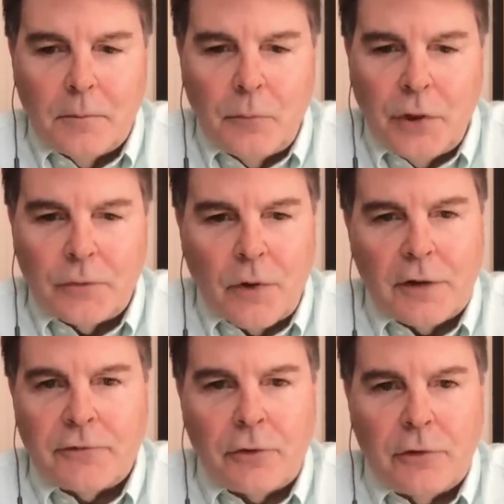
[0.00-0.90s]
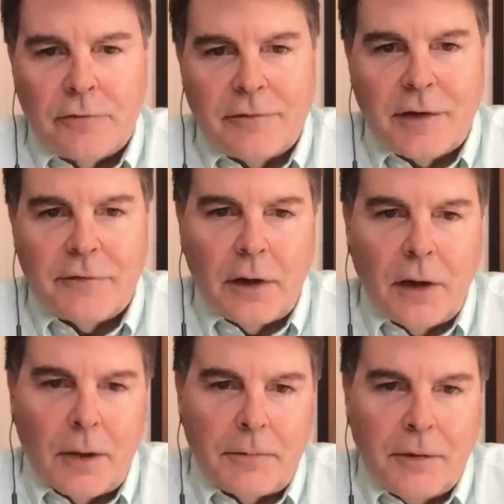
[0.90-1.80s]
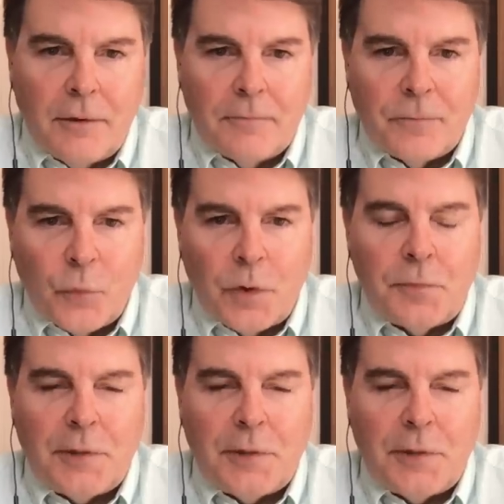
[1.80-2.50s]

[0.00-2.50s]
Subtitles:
But Roger could have given up. What